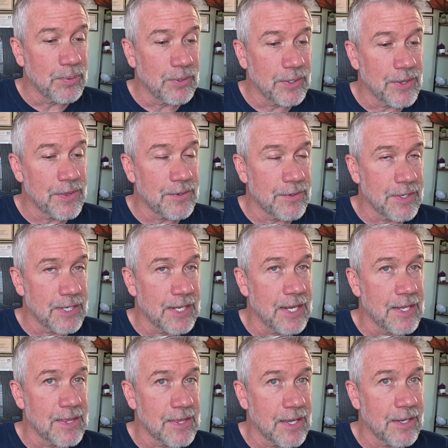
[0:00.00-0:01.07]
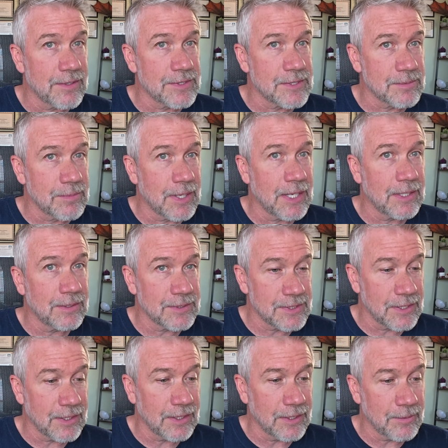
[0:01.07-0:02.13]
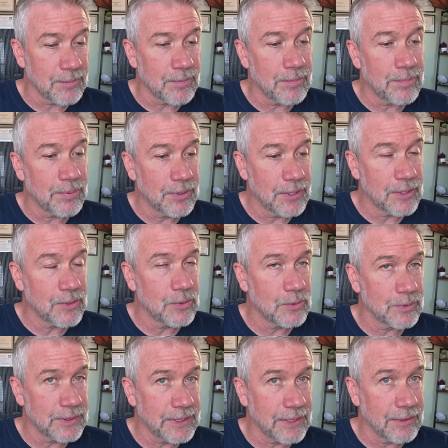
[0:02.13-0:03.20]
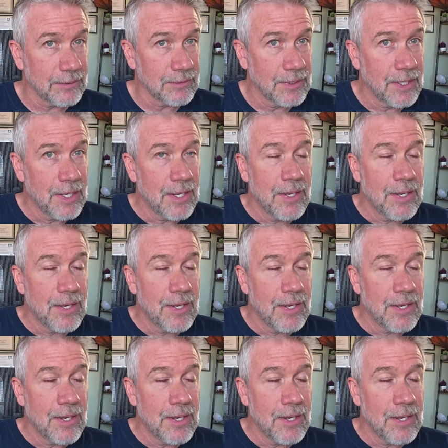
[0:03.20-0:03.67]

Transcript: put 38,000 miles on it. Pretty cool deal.